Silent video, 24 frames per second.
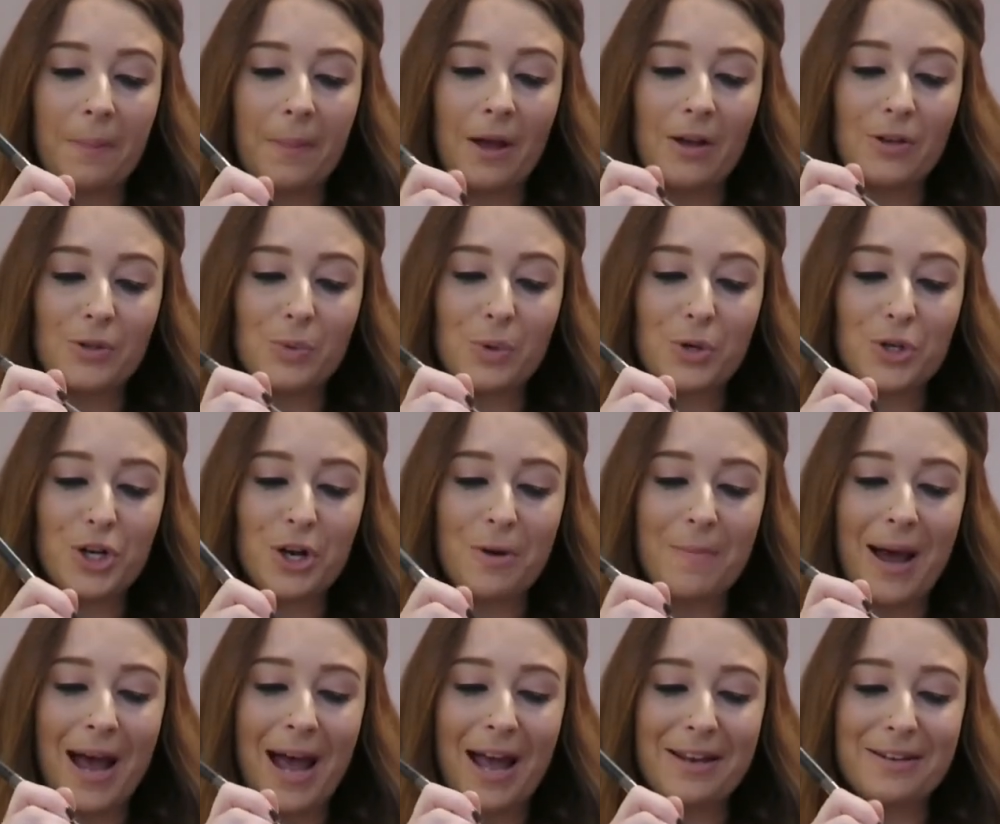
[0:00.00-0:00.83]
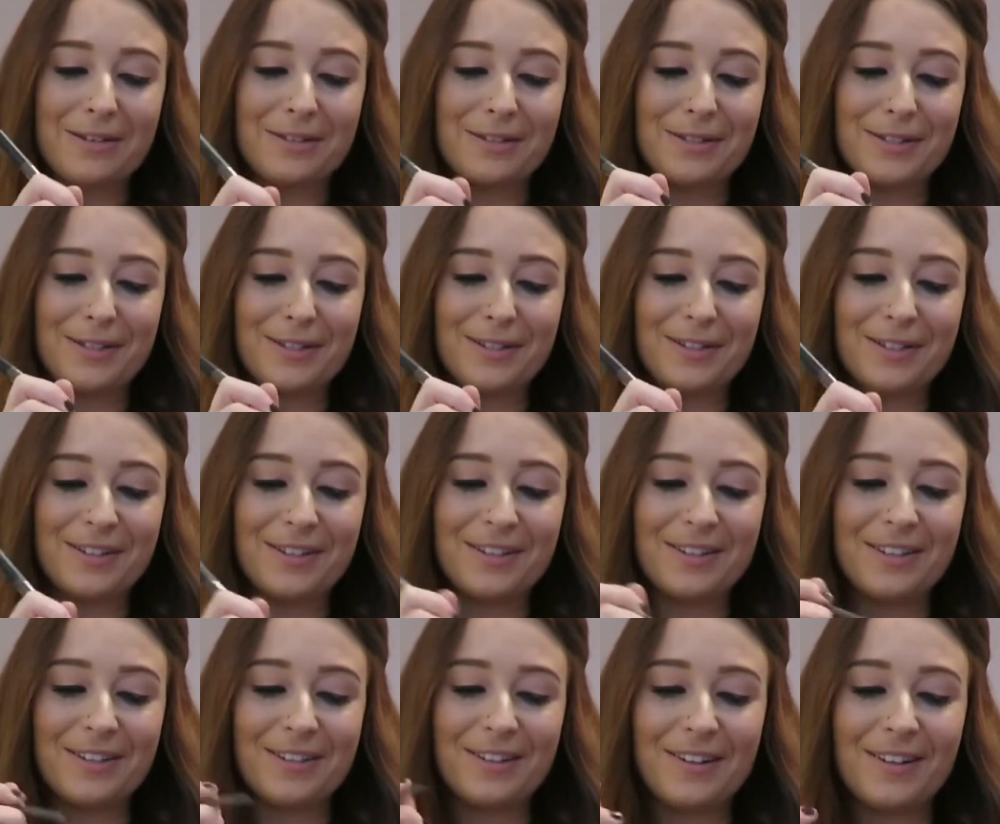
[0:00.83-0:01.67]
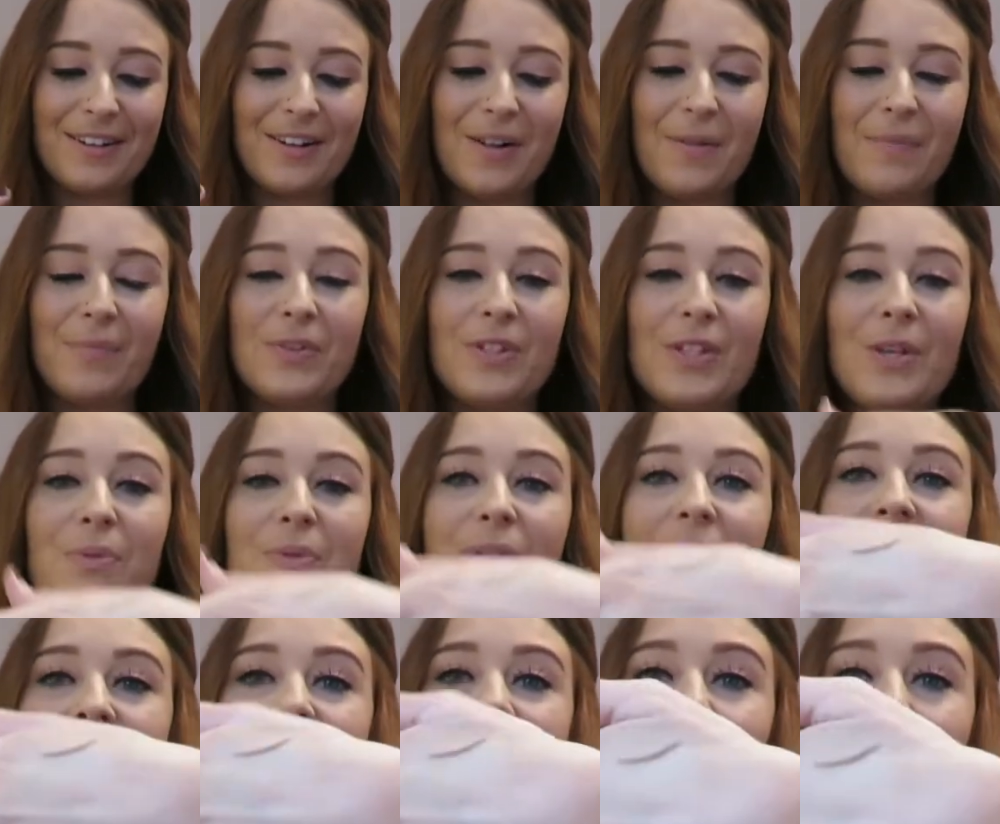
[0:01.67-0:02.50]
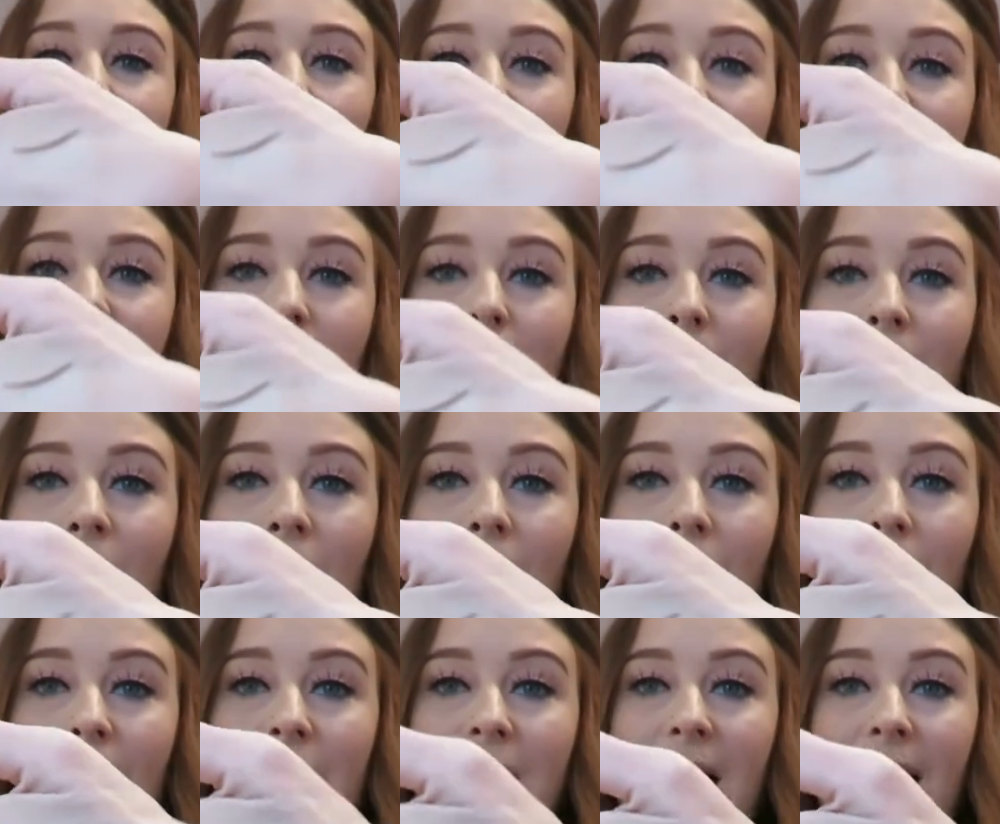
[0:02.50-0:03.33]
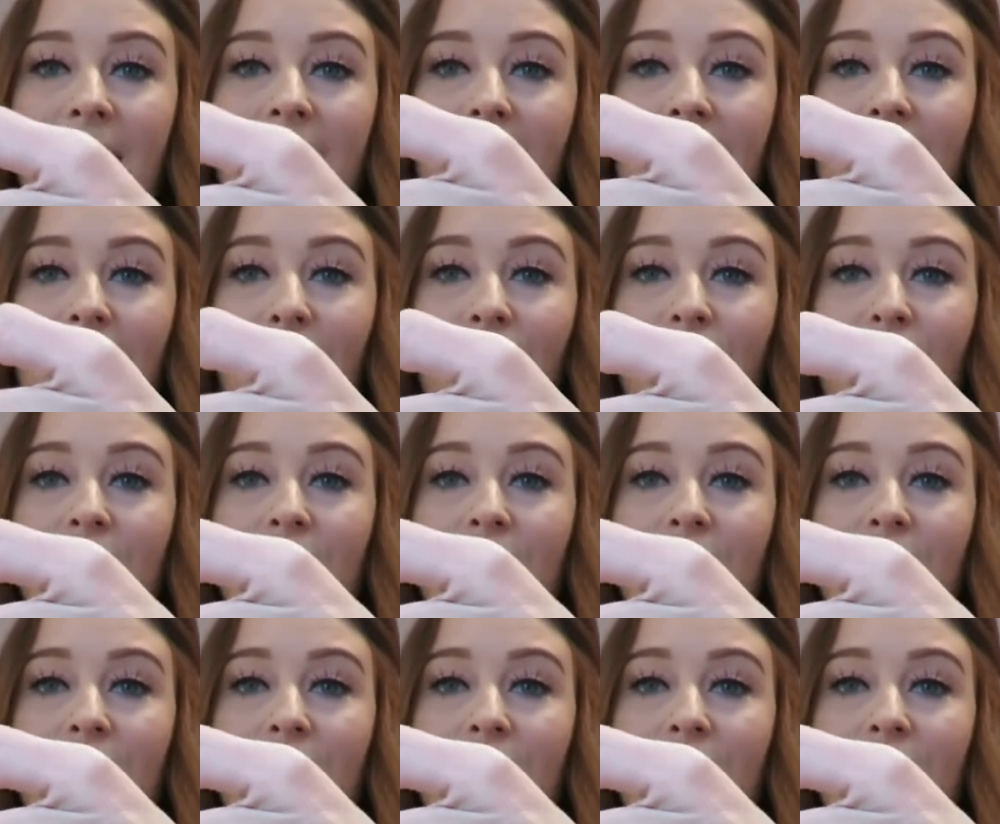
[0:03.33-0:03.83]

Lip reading: I'll swatch it on my hand. So this is what this one looks like, if